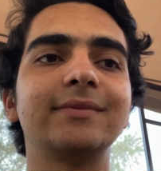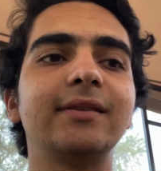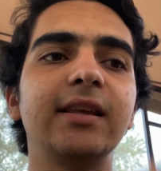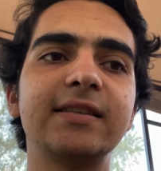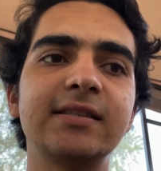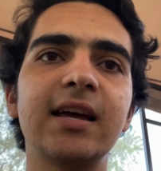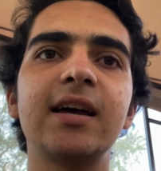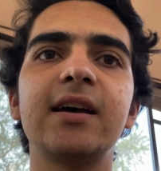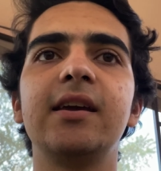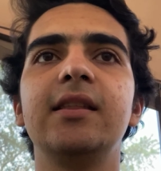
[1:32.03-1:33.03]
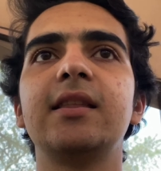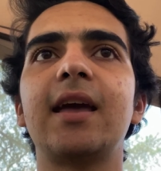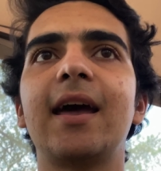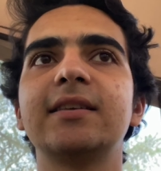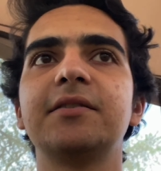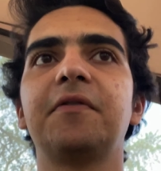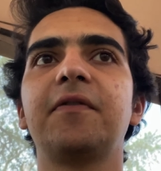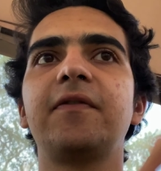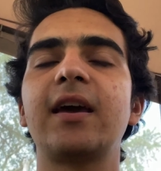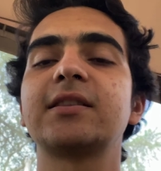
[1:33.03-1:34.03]
design has an
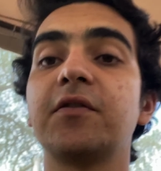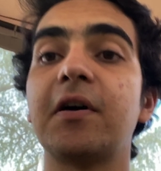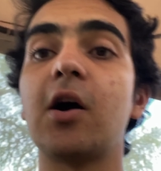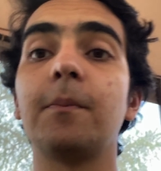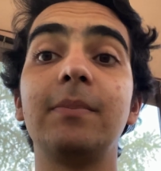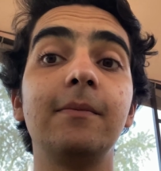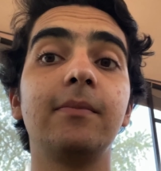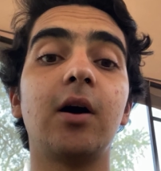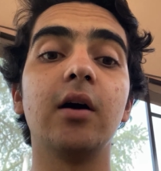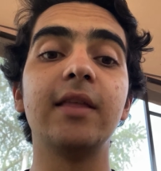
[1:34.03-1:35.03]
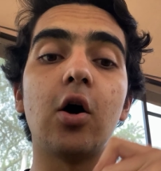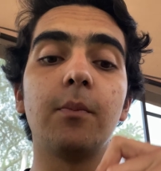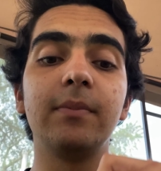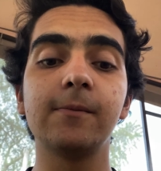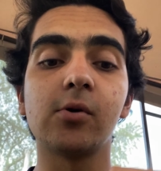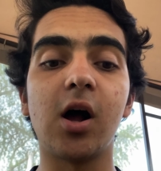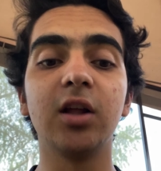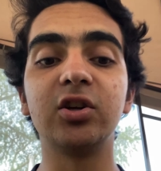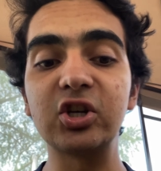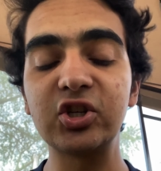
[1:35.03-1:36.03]
effect of how people
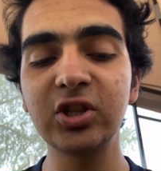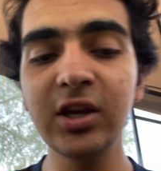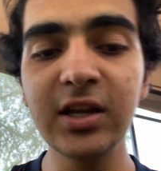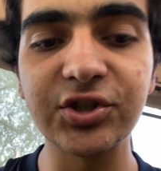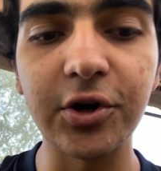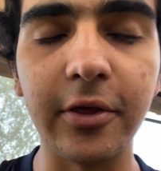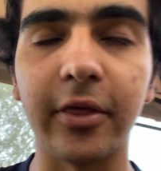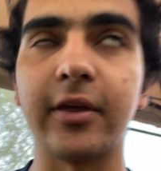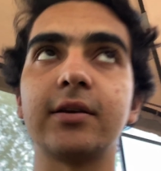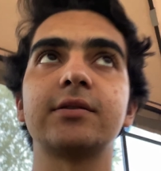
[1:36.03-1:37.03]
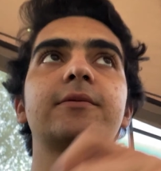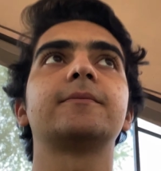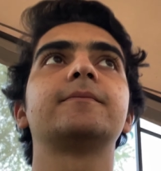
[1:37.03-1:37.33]
understand certain things.